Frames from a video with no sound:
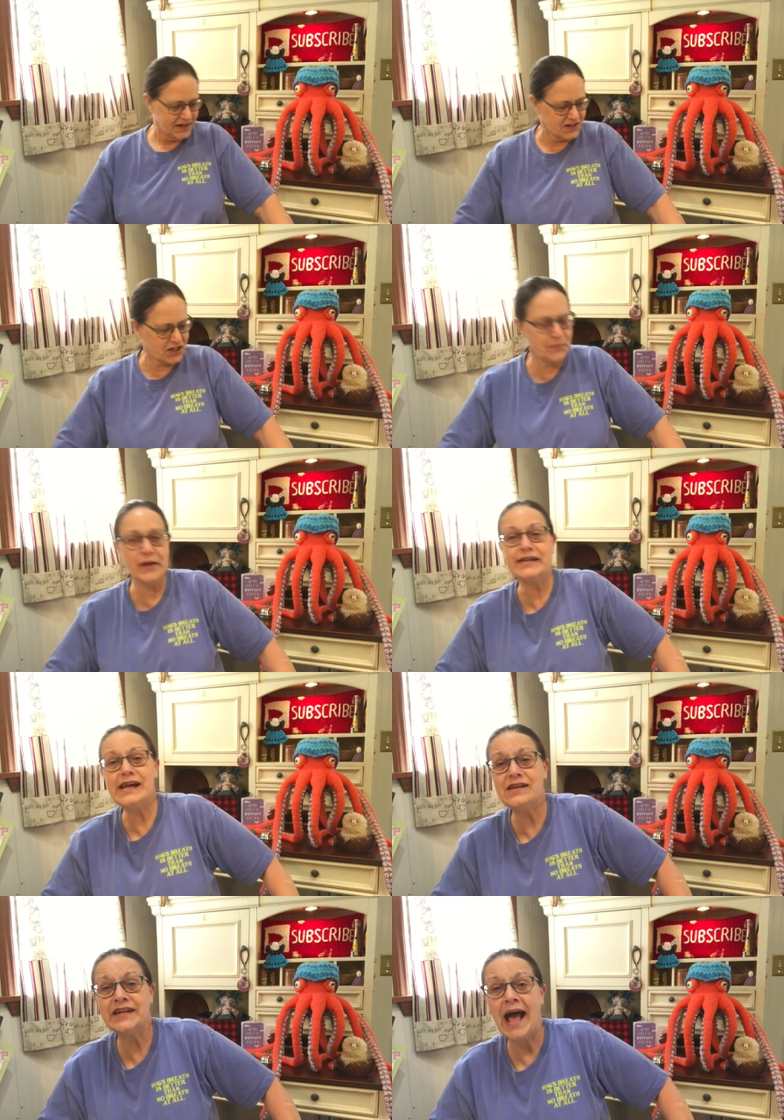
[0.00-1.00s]
she picked
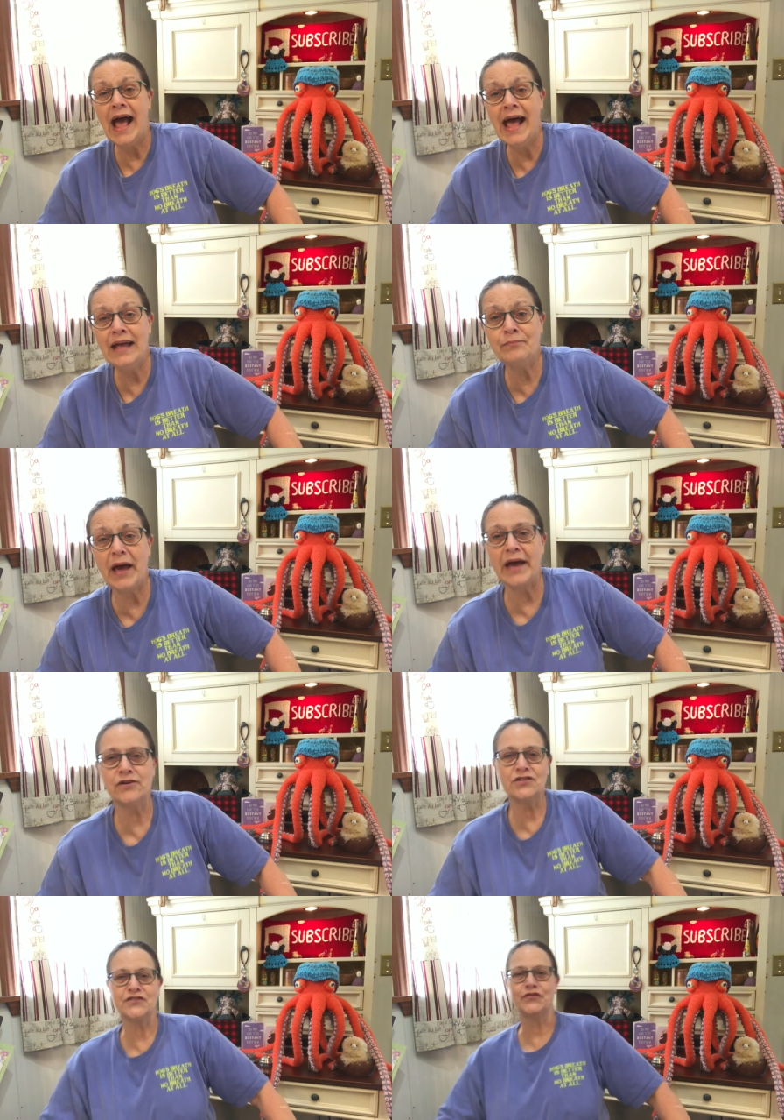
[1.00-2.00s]
out nine
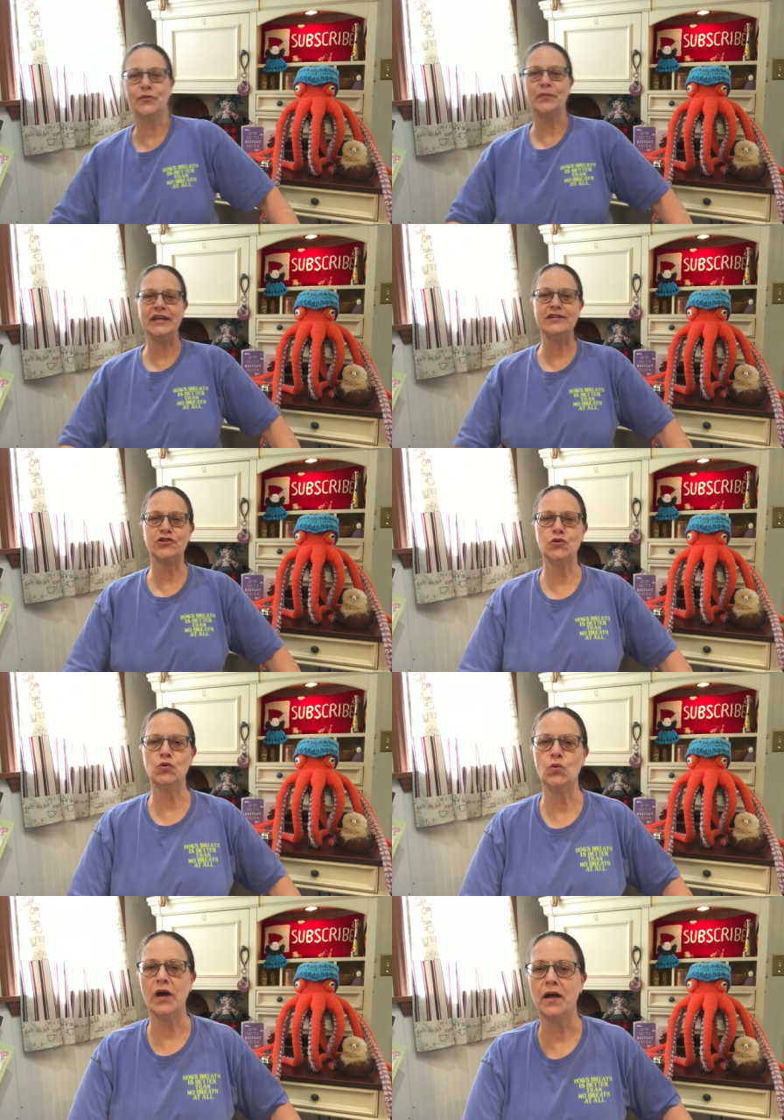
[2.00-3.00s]
patterns for me
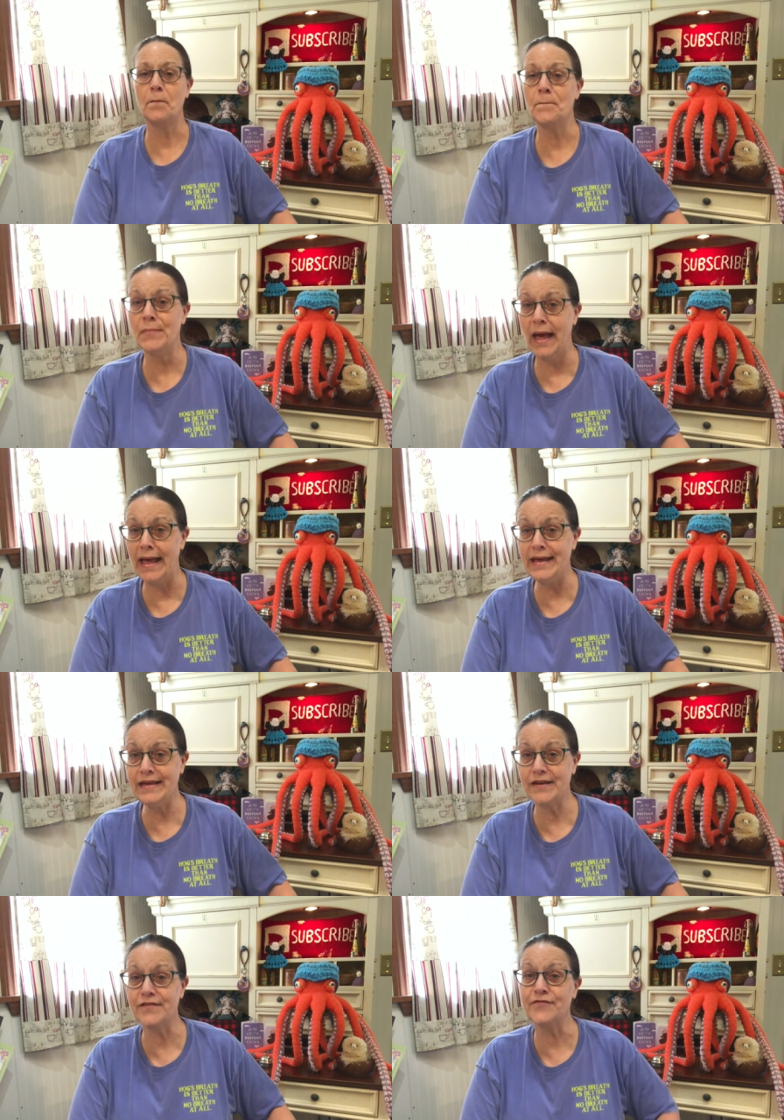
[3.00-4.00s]
to uh,
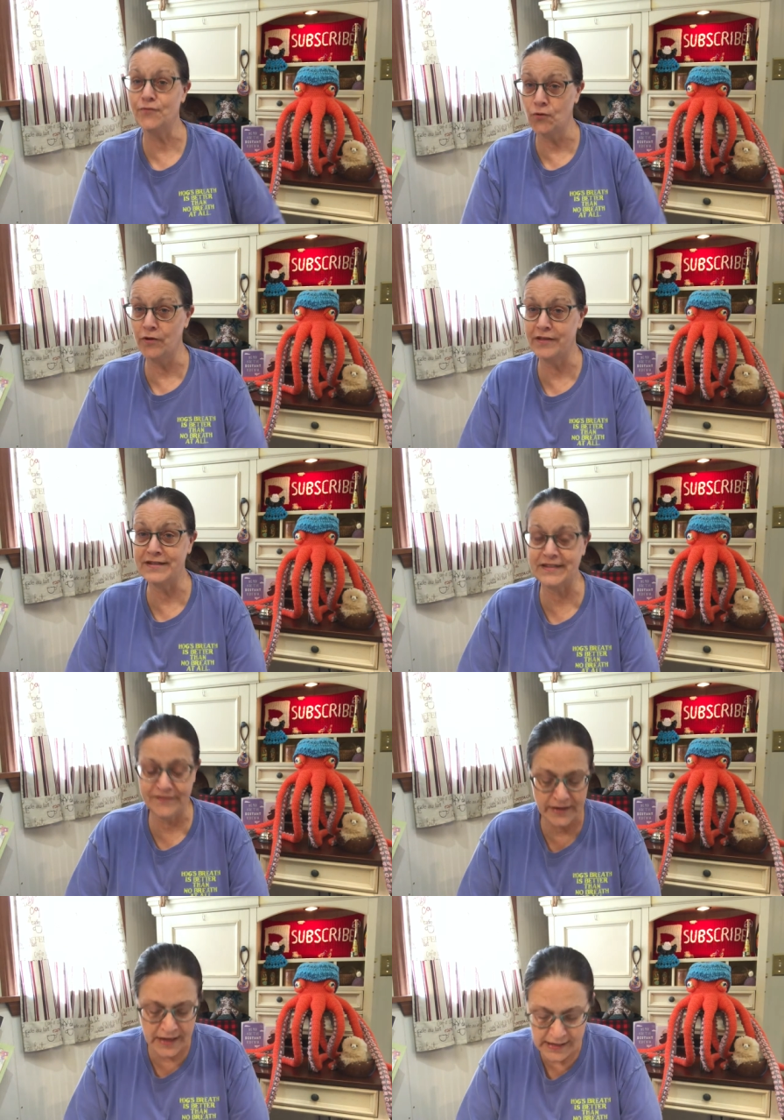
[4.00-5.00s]
make for this
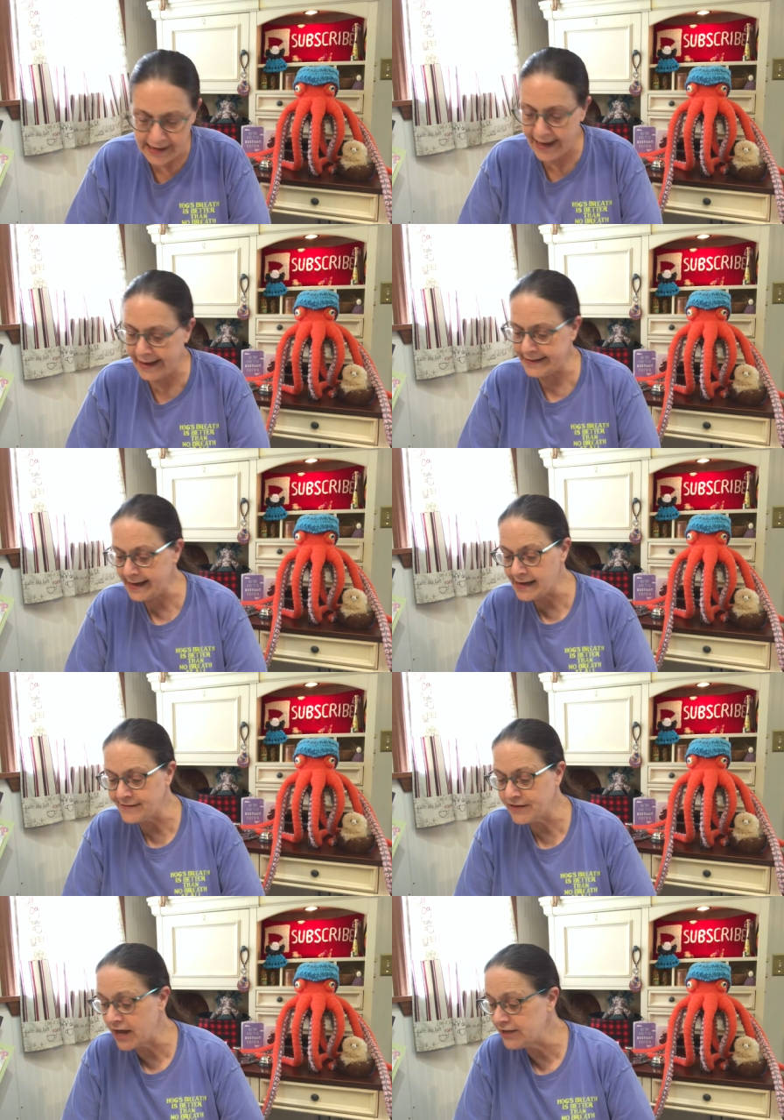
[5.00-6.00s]
event, and
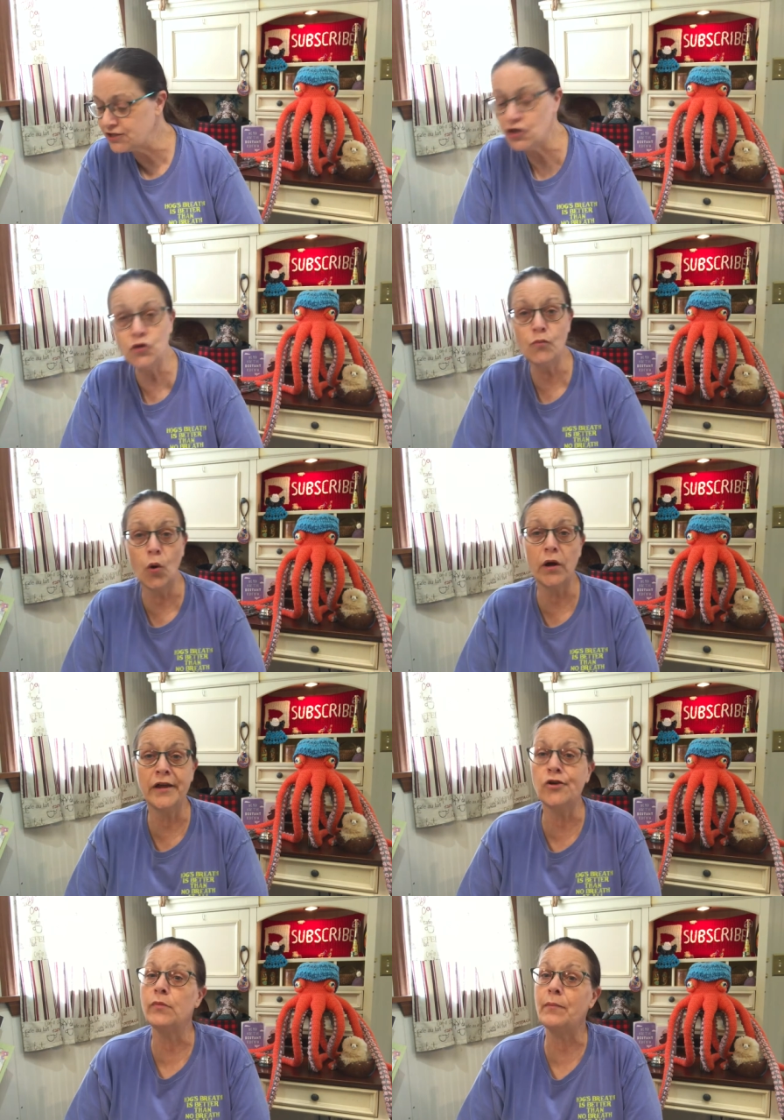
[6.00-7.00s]
I've got two more
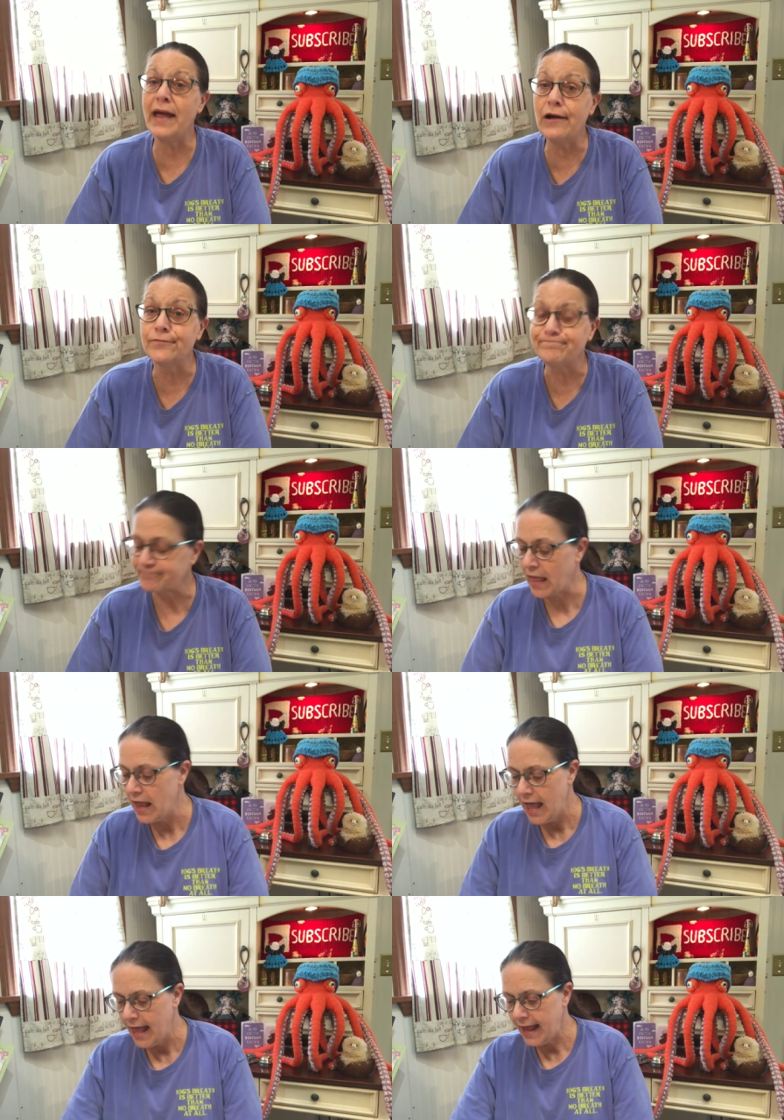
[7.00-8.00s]
under my belt.
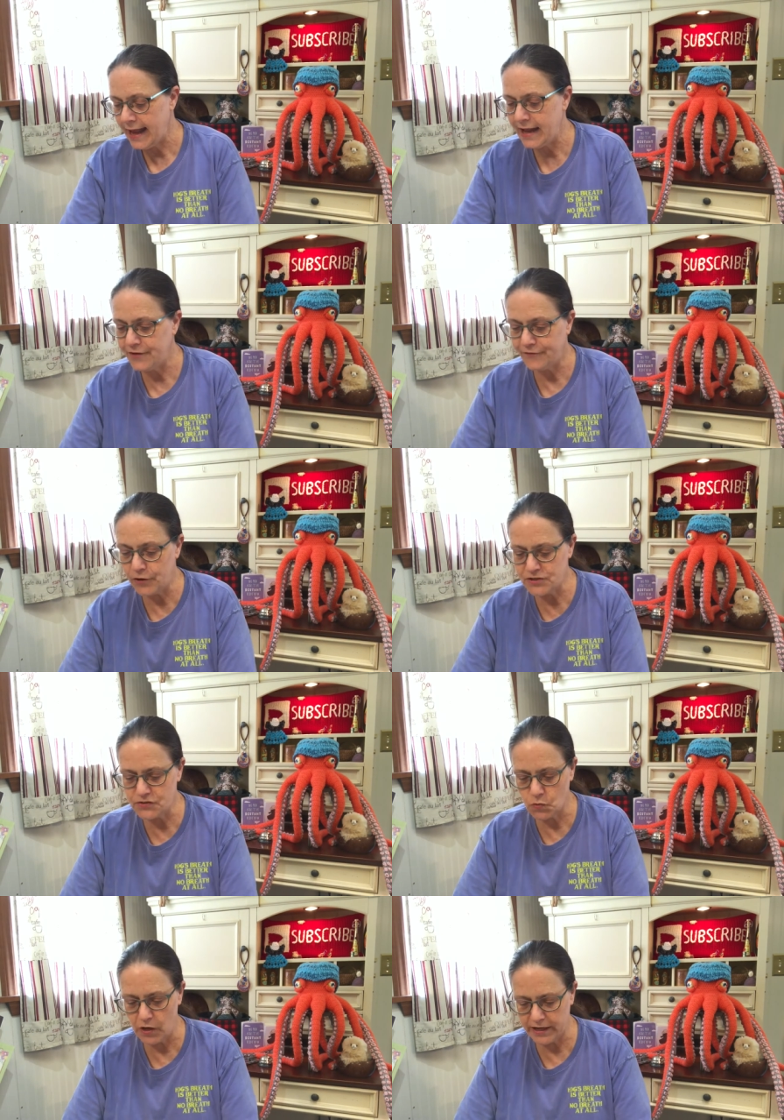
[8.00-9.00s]
And the
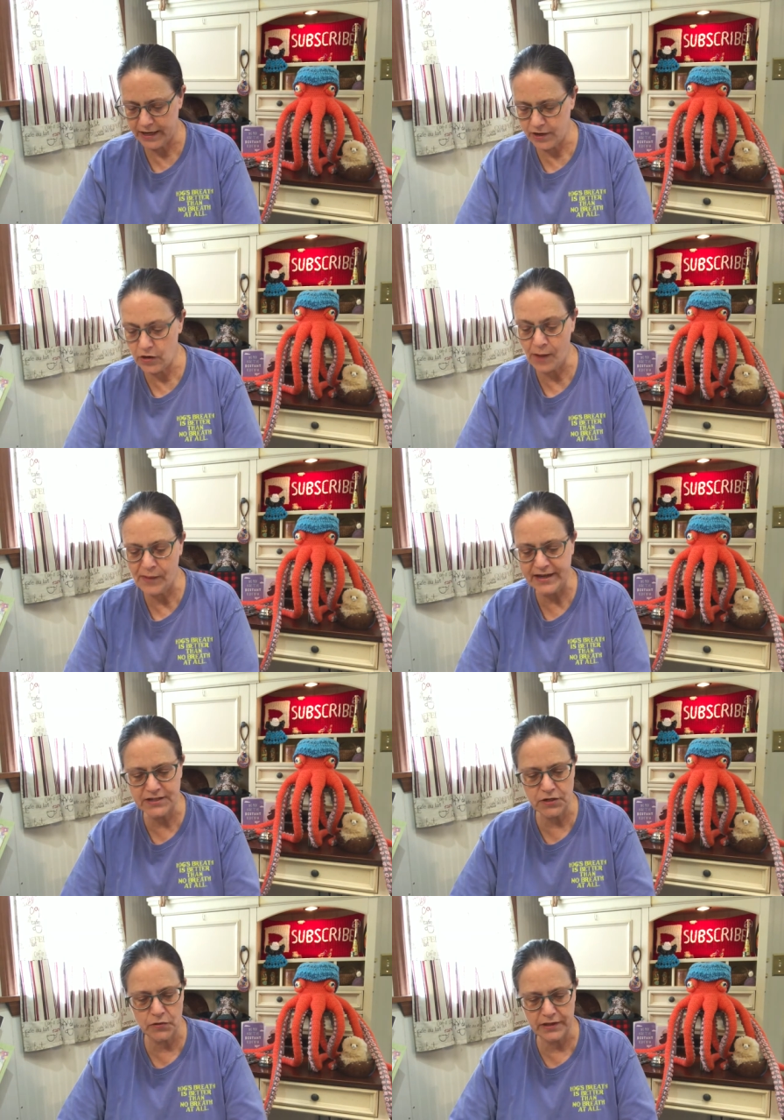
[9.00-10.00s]
first one here, I
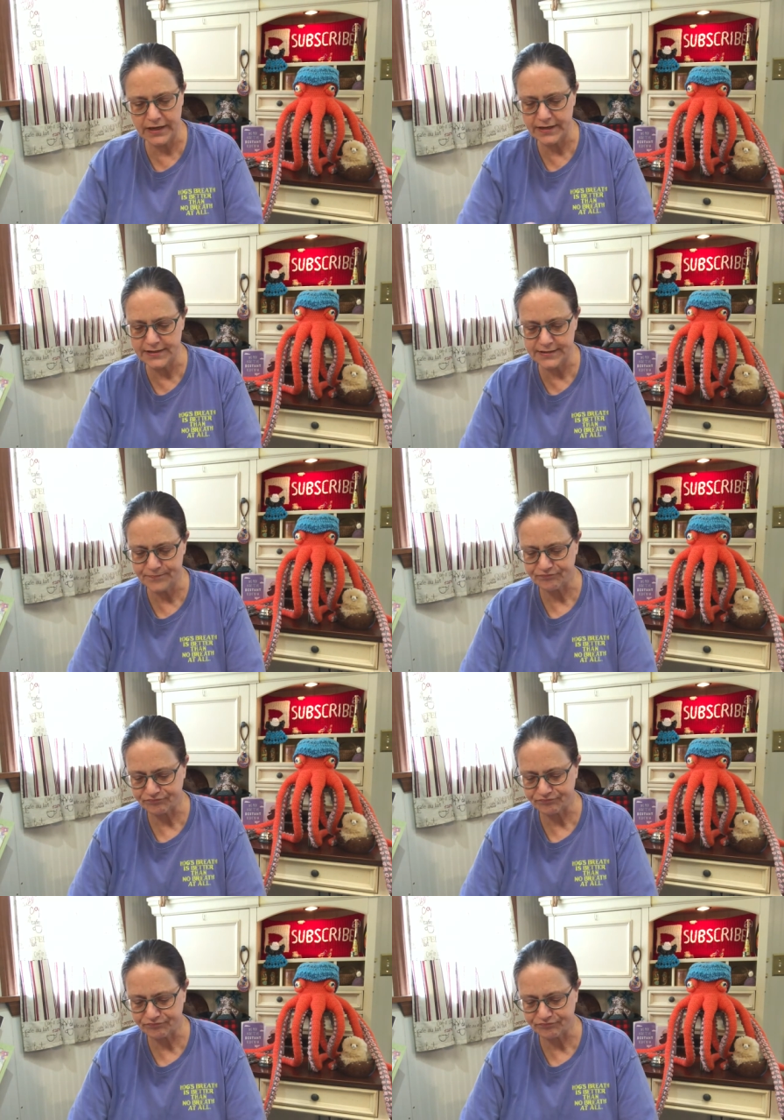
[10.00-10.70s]
made two of these.